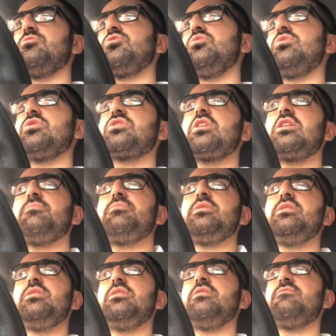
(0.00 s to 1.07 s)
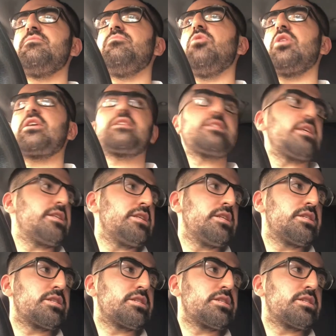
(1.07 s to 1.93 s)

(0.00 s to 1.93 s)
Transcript: soon it's going to be even more extended.